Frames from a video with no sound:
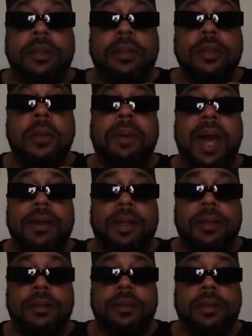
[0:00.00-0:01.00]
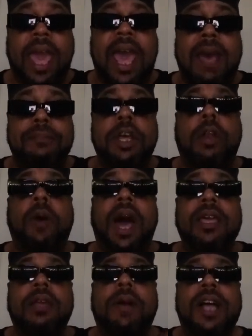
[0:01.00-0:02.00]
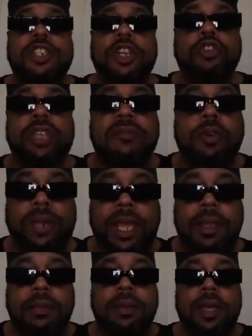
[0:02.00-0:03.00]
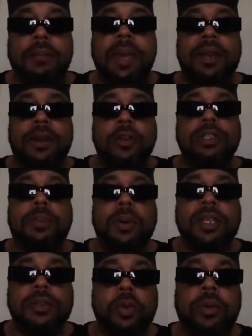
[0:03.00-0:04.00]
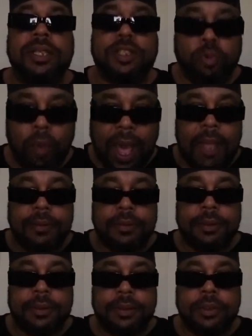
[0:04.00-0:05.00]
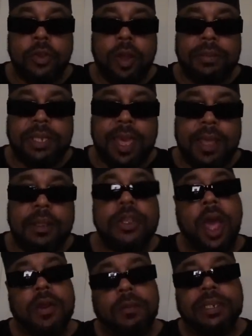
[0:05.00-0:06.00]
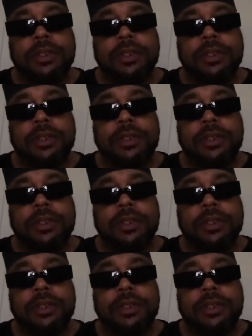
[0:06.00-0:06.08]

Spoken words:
Your partner, Abdel Wahid Rajel Saifuddin, better known as Pookie Dooley Squad. You know what I'm saying? Y'all know what to